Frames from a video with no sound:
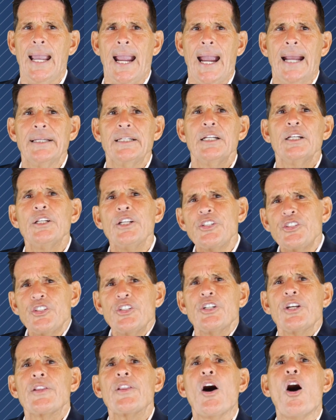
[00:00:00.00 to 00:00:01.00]
and he
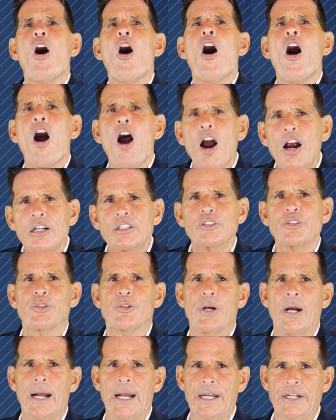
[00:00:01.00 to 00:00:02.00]
listened to the heart
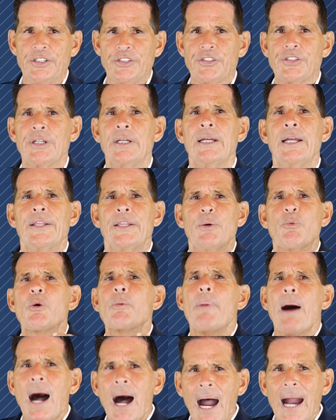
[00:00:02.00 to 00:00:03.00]
cries that
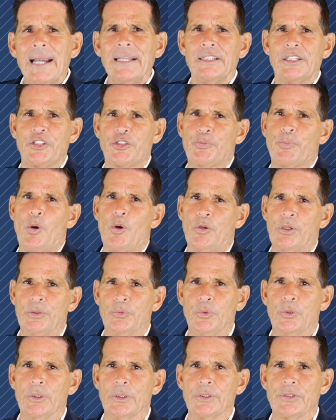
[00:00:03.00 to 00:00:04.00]
were behind the
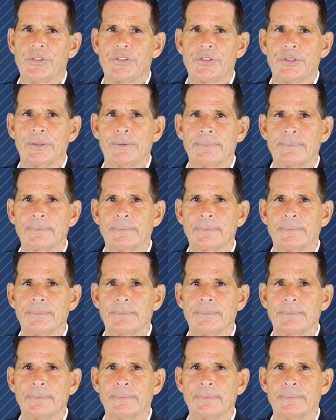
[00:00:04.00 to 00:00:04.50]
spoken words.